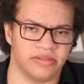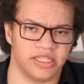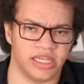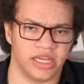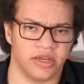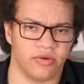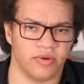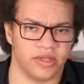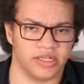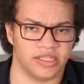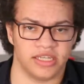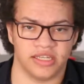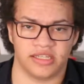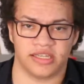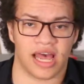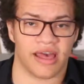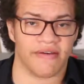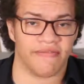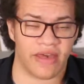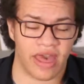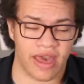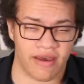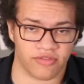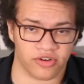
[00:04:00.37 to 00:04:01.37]
sequences
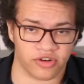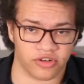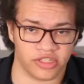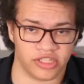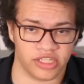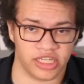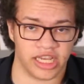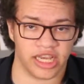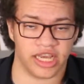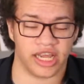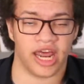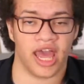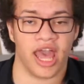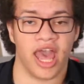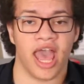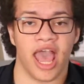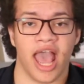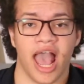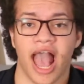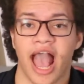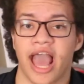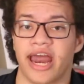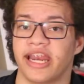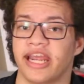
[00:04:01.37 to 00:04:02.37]
I've ever seen,
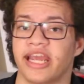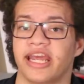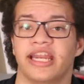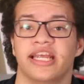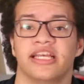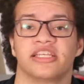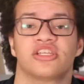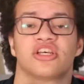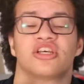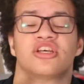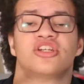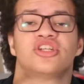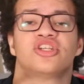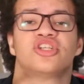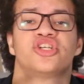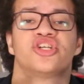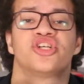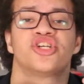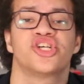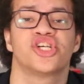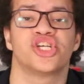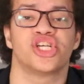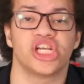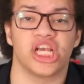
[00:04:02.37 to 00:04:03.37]
and it is
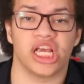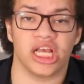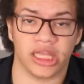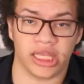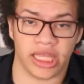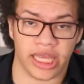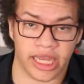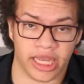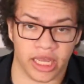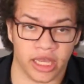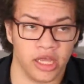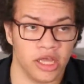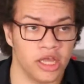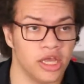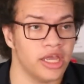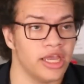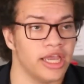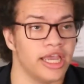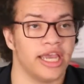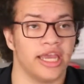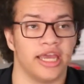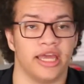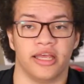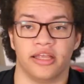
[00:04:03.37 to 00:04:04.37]
chilling.
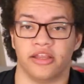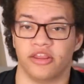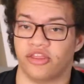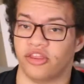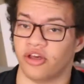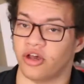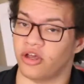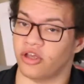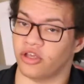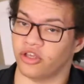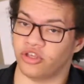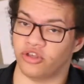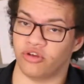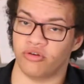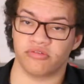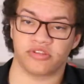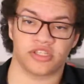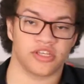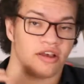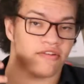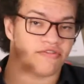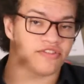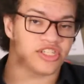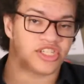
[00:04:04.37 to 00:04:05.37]
The
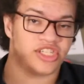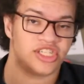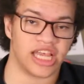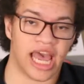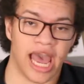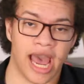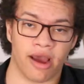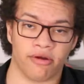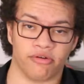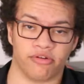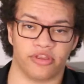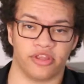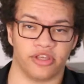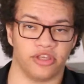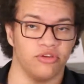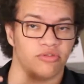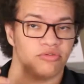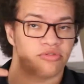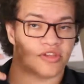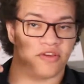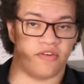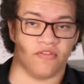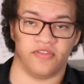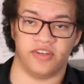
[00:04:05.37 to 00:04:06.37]
use of sound, the
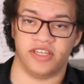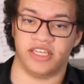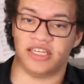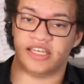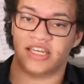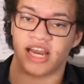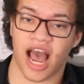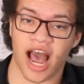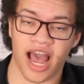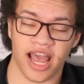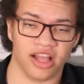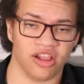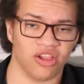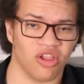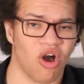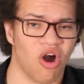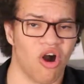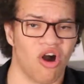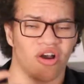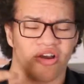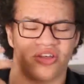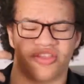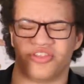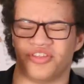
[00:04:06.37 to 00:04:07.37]
use of
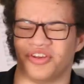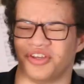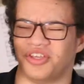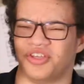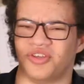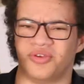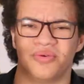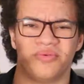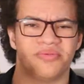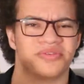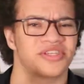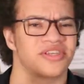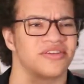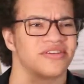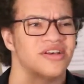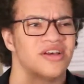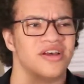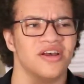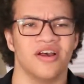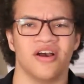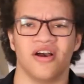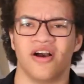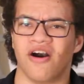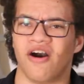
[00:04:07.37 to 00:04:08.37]
dialogue, the use
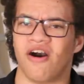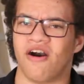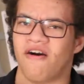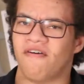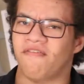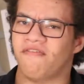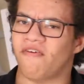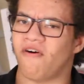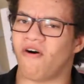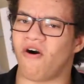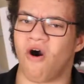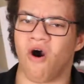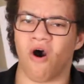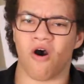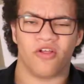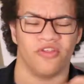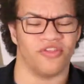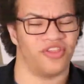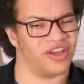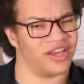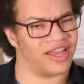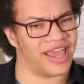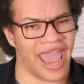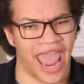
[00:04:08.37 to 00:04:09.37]
of
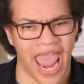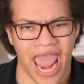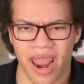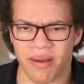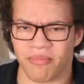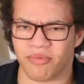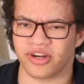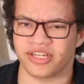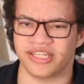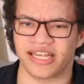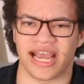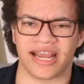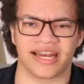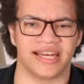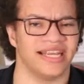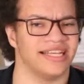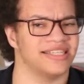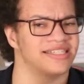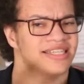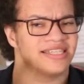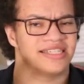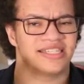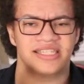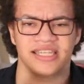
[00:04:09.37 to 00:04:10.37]
the camera
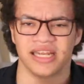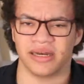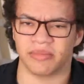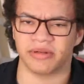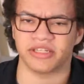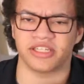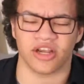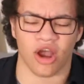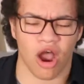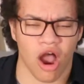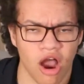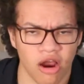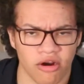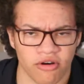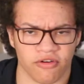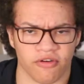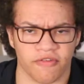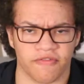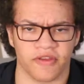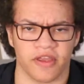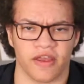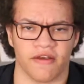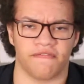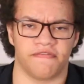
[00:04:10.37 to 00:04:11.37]
techniques, the
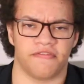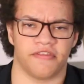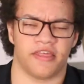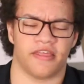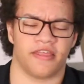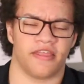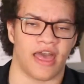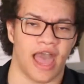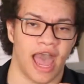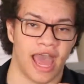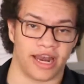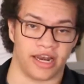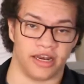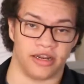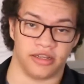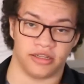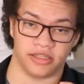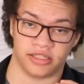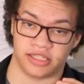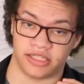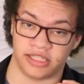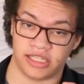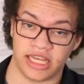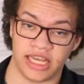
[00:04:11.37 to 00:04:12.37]
cinematography of that
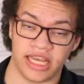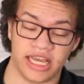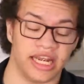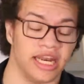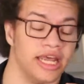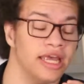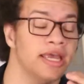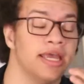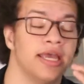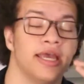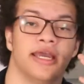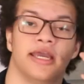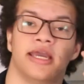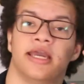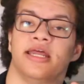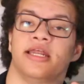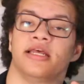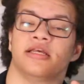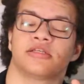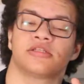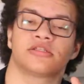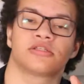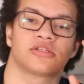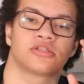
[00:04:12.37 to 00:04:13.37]
scene, it
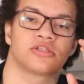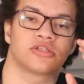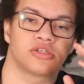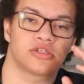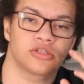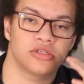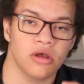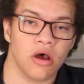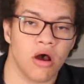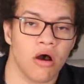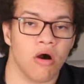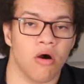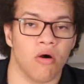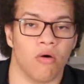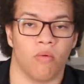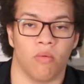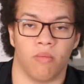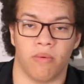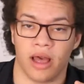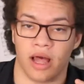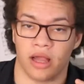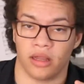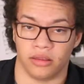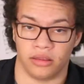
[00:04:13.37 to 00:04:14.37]
is so
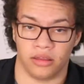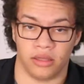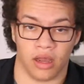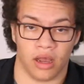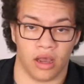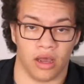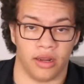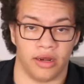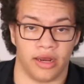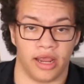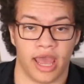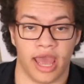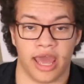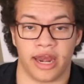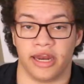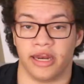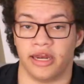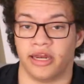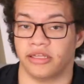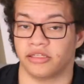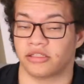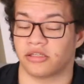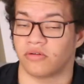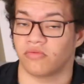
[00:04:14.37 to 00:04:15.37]
well done, and
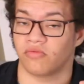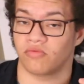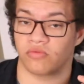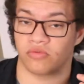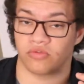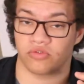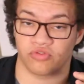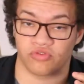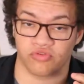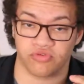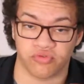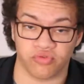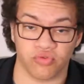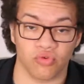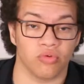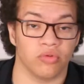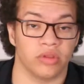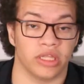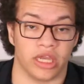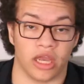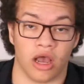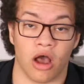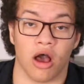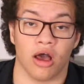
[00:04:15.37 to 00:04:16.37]
it is
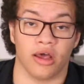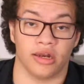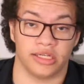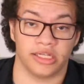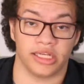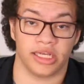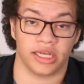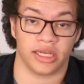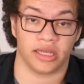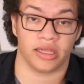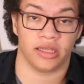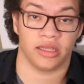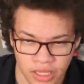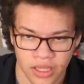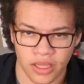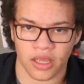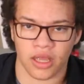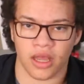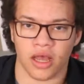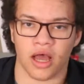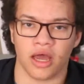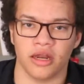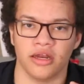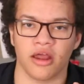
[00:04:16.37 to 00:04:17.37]
truly haunting.
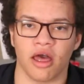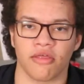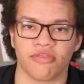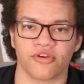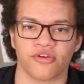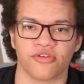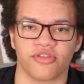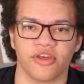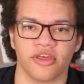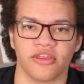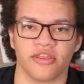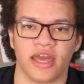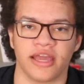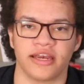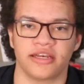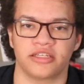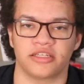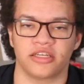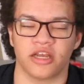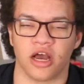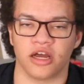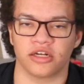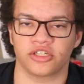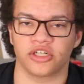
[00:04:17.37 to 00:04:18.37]
Another thing they
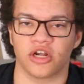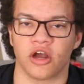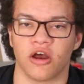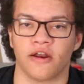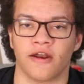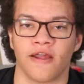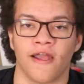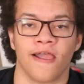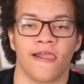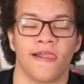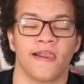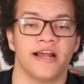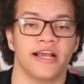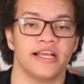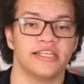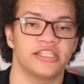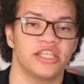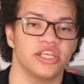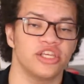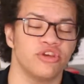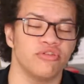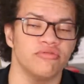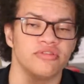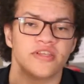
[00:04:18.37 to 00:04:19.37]
touch on is
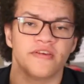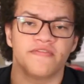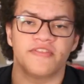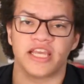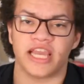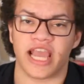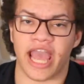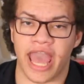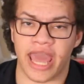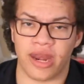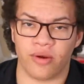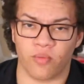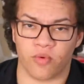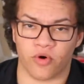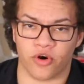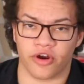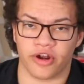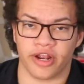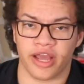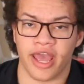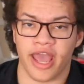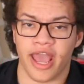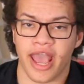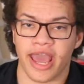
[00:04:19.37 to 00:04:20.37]
the use of the
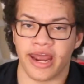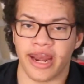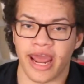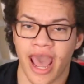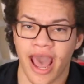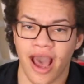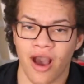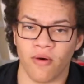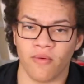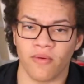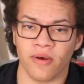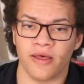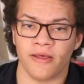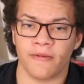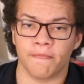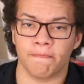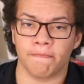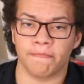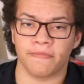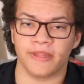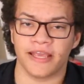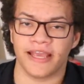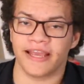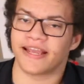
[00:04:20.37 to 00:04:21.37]
N-word and how
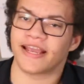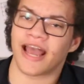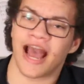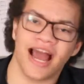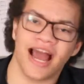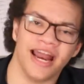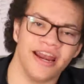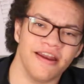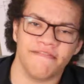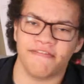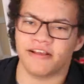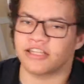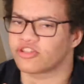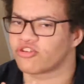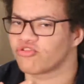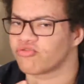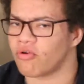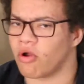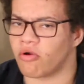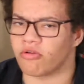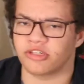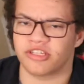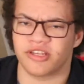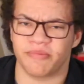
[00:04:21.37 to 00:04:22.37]
it kind of has
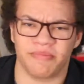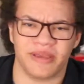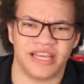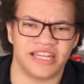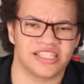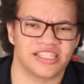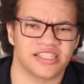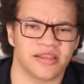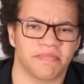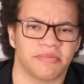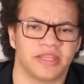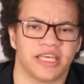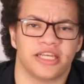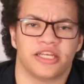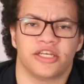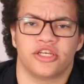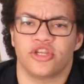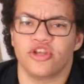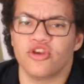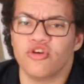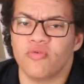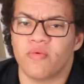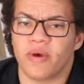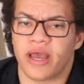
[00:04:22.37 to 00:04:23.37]
grown to mean something
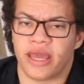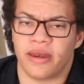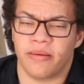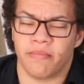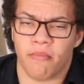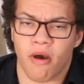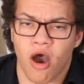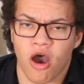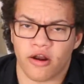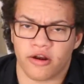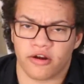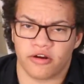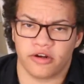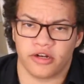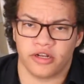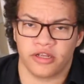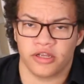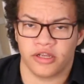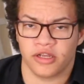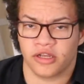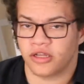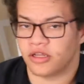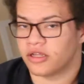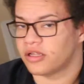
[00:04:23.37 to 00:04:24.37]
new in modern
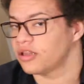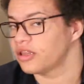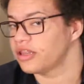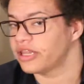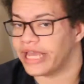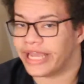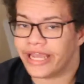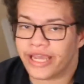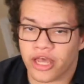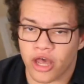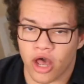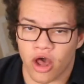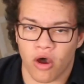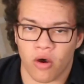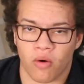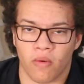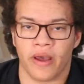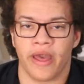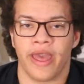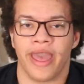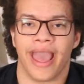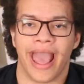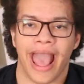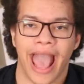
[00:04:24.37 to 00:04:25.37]
lingo.
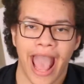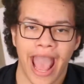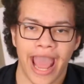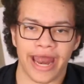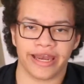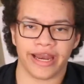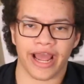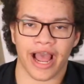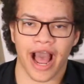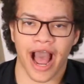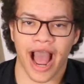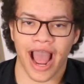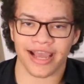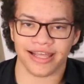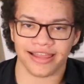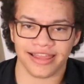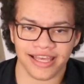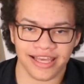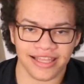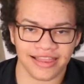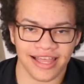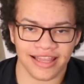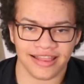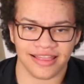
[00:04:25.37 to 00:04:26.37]
And I
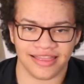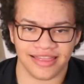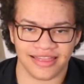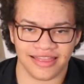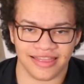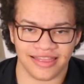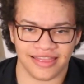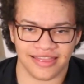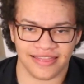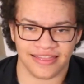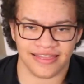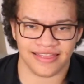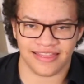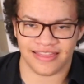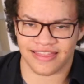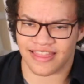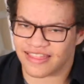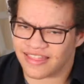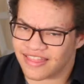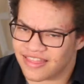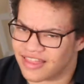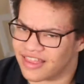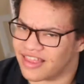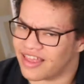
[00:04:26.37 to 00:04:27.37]
think that
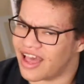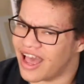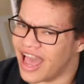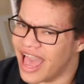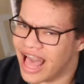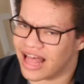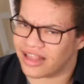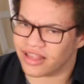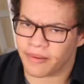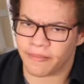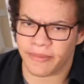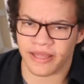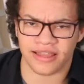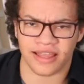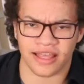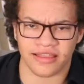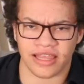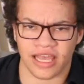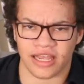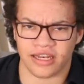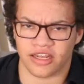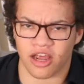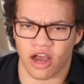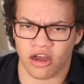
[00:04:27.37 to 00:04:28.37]
the element that
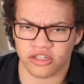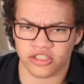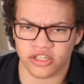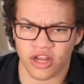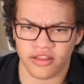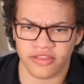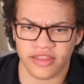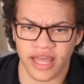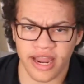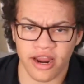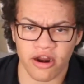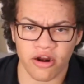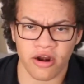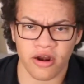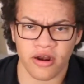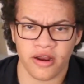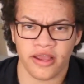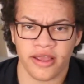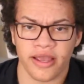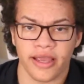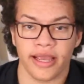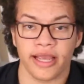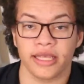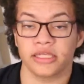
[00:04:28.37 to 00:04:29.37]
they touch on there
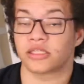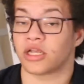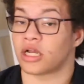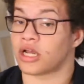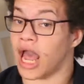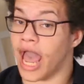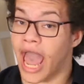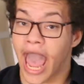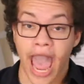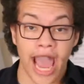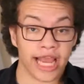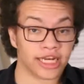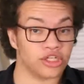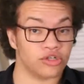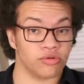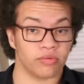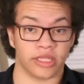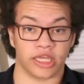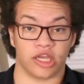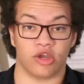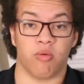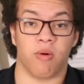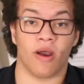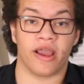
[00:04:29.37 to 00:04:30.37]
is
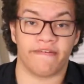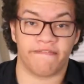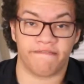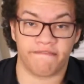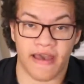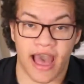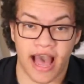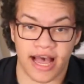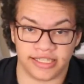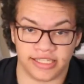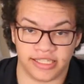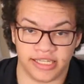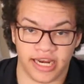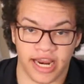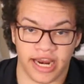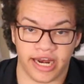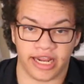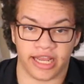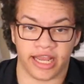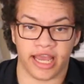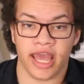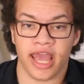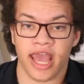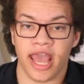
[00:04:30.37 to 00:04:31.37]
actually quite
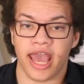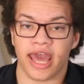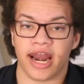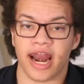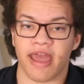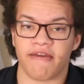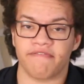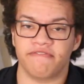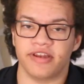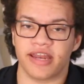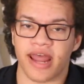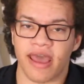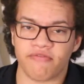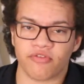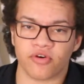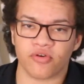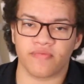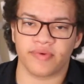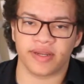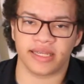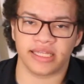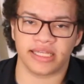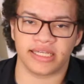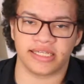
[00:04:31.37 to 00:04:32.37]
fascinating, and I've never
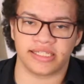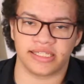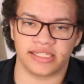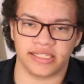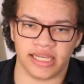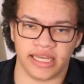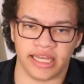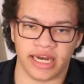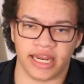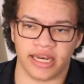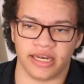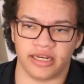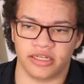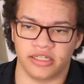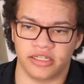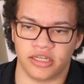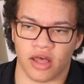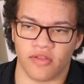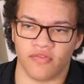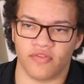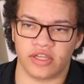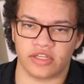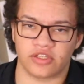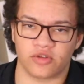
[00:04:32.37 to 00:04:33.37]
really seen it
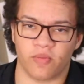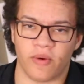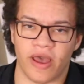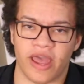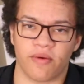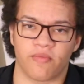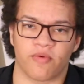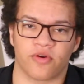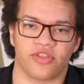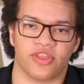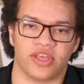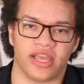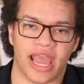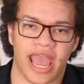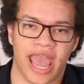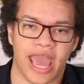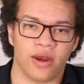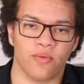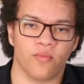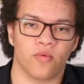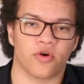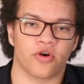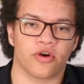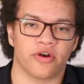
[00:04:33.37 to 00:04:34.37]
done this way, where the
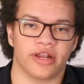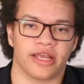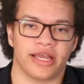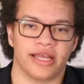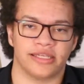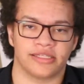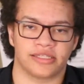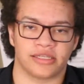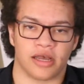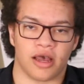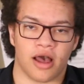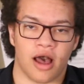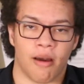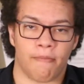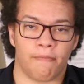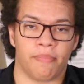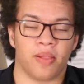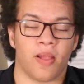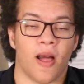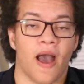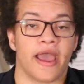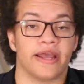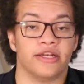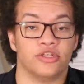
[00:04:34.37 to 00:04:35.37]
N-word is
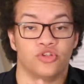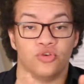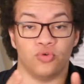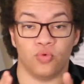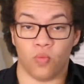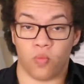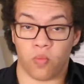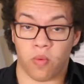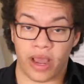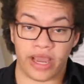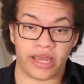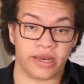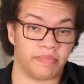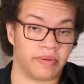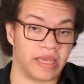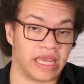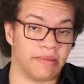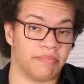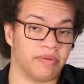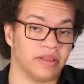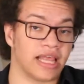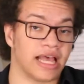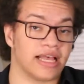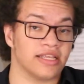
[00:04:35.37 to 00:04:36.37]
applied to white
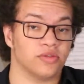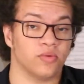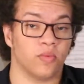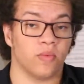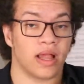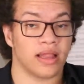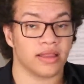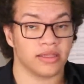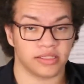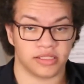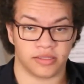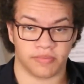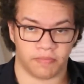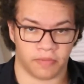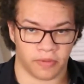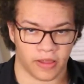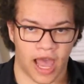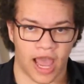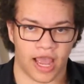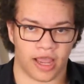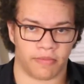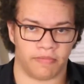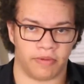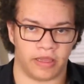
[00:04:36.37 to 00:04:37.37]
people as well as
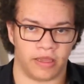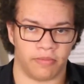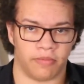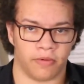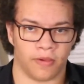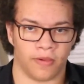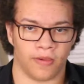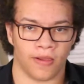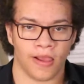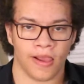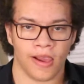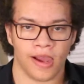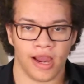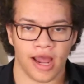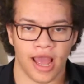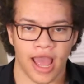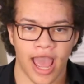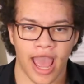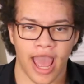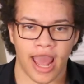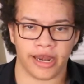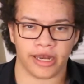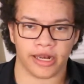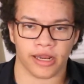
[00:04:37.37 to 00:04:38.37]
black people,
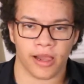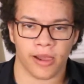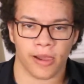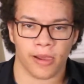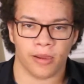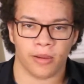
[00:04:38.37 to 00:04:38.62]
and